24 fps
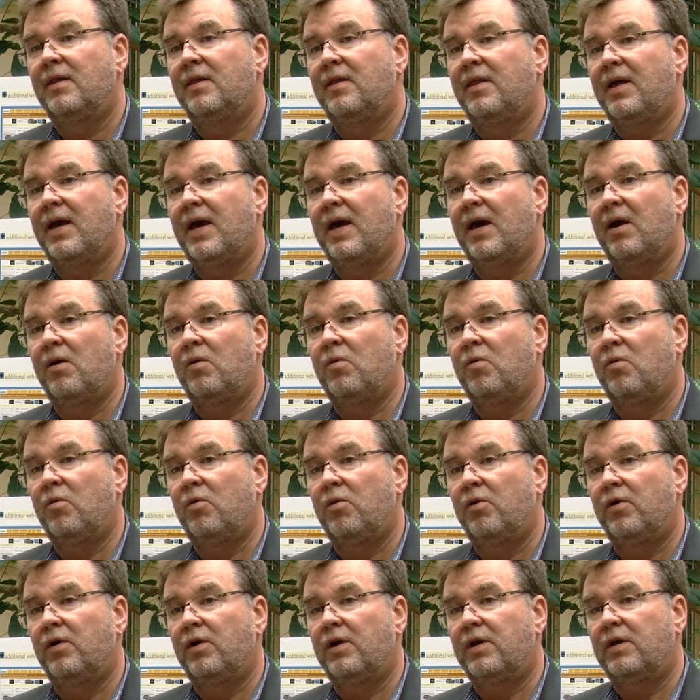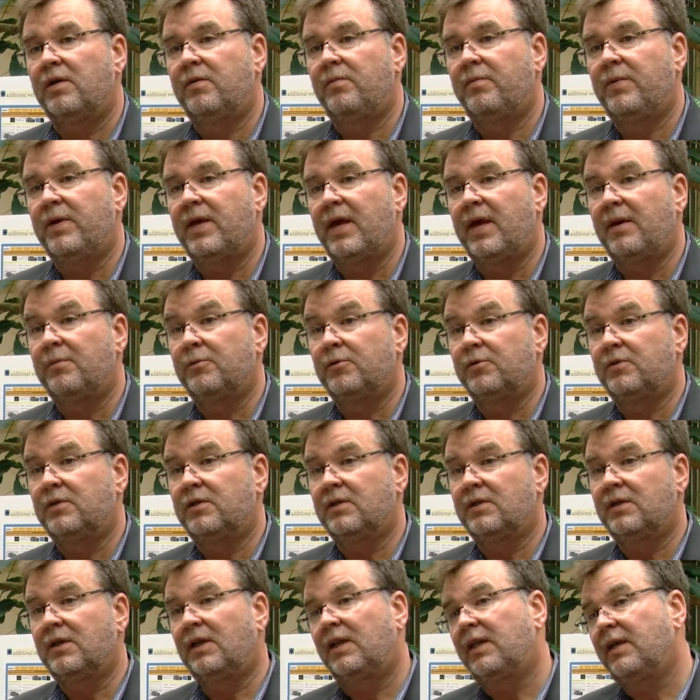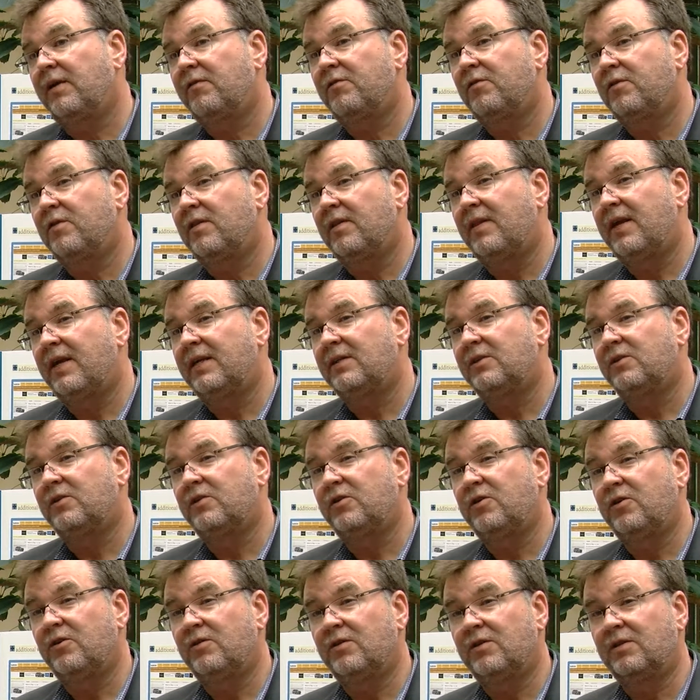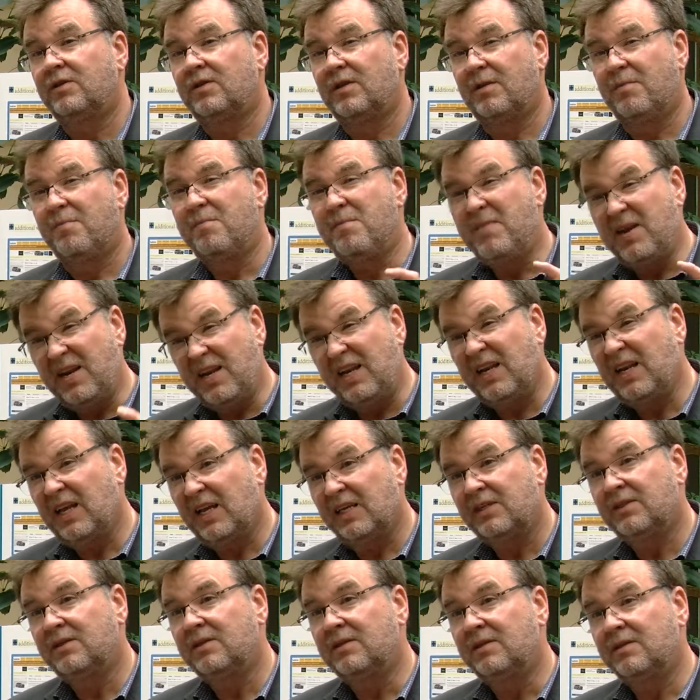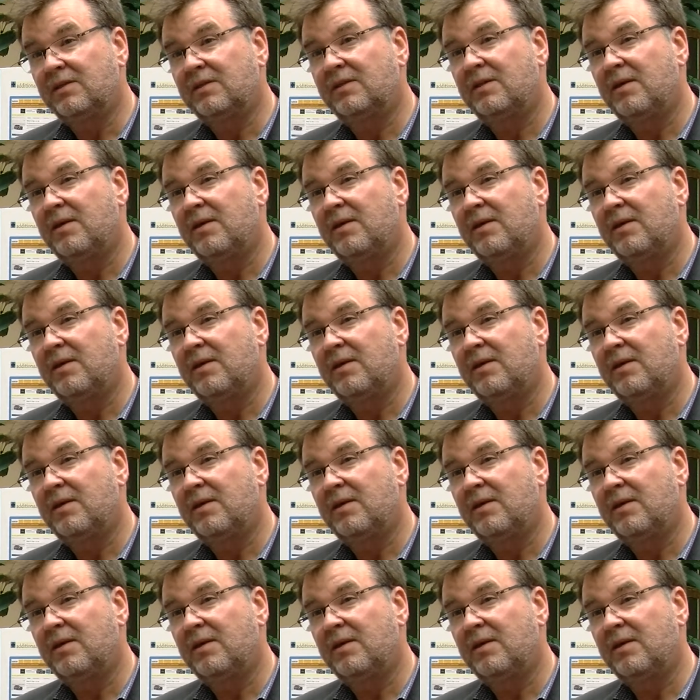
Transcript: that would be able to deliver to that student a mini lesson